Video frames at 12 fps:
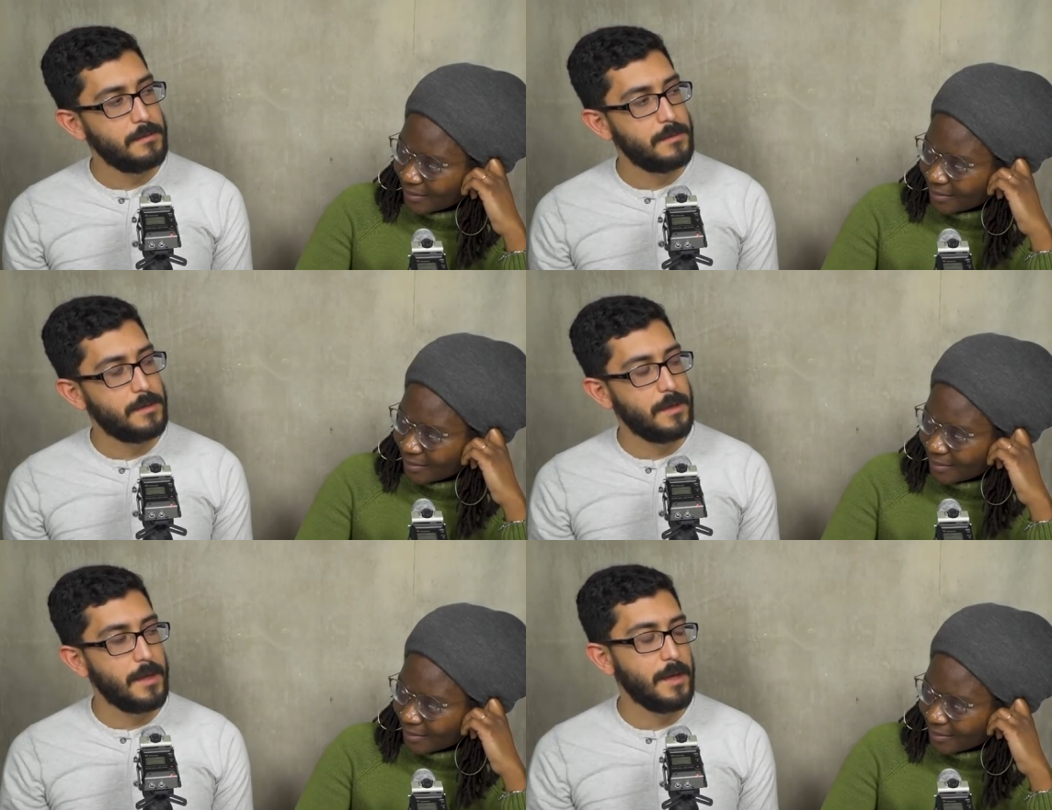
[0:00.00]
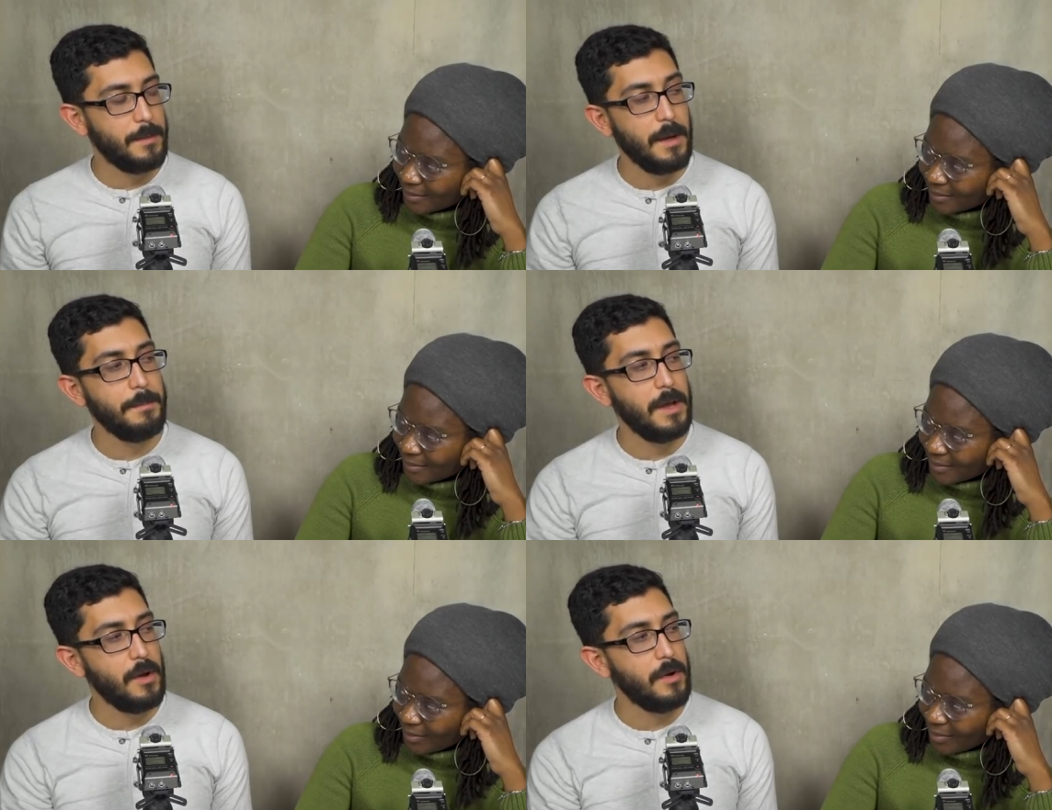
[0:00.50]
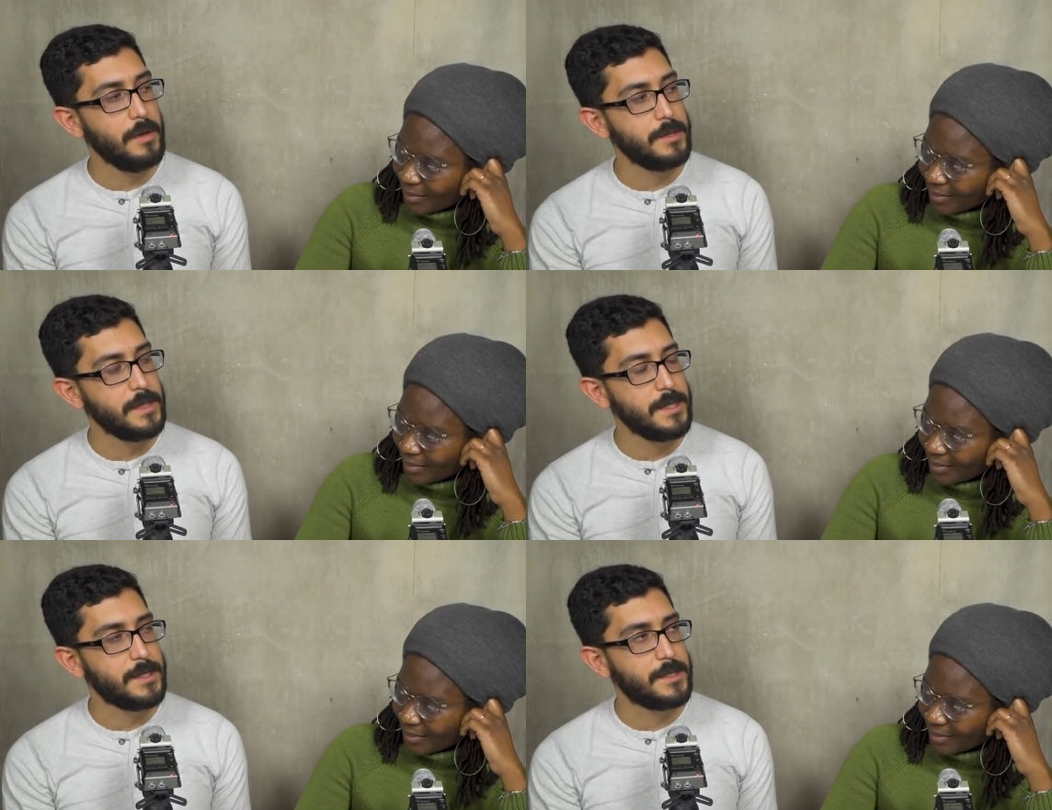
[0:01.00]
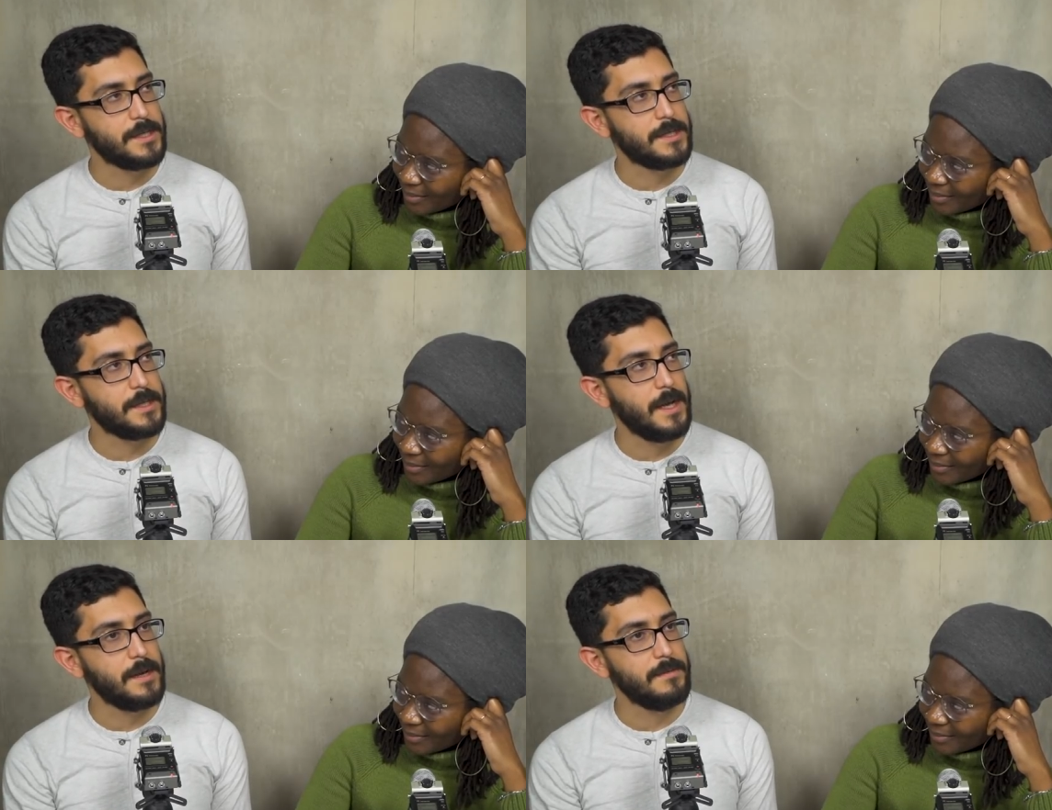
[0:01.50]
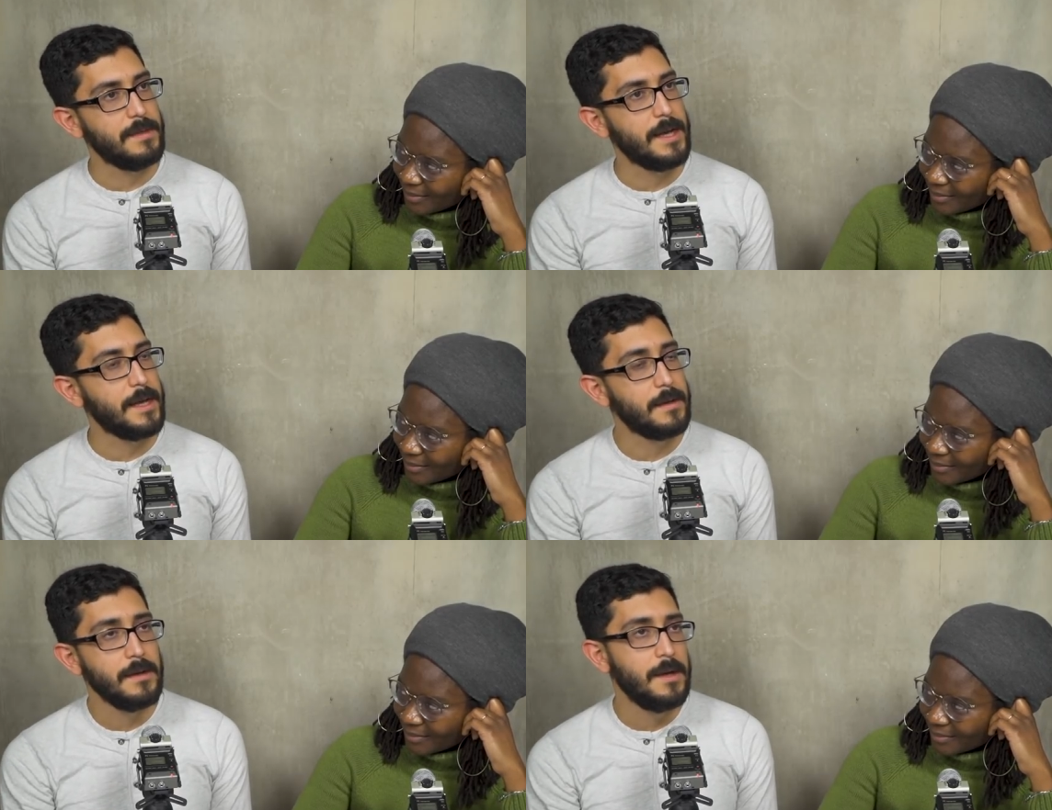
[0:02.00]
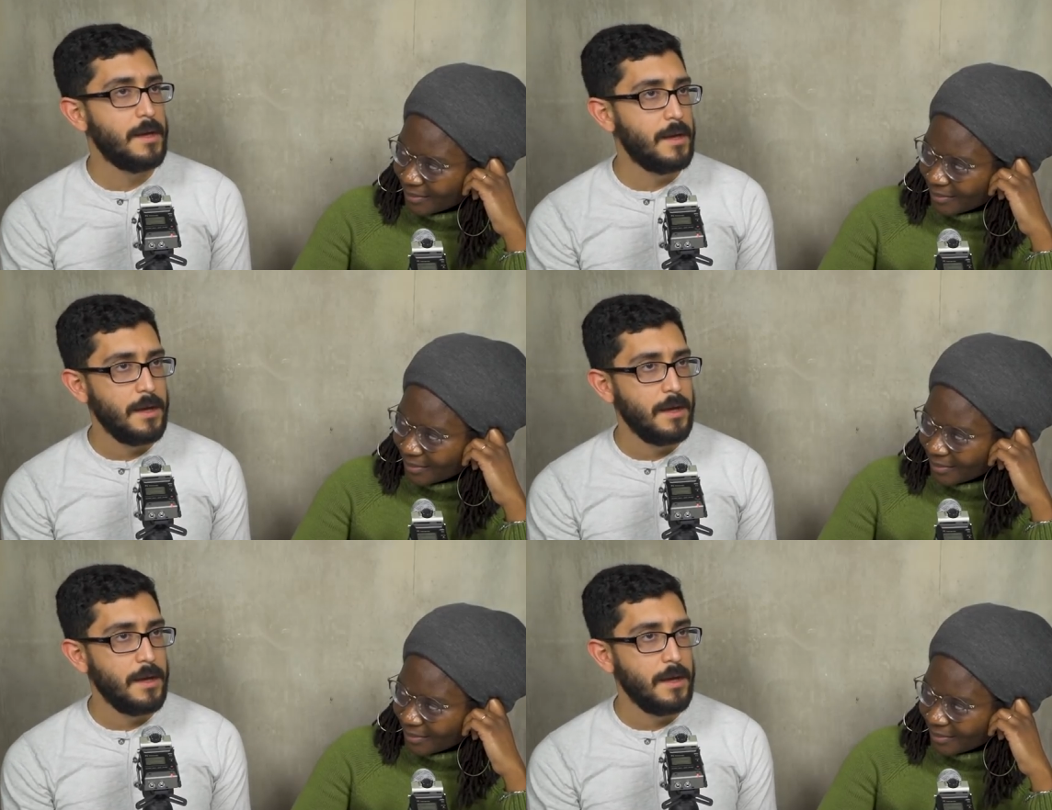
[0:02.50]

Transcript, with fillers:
Speaker 1: to think about marriage. It's just kind of like,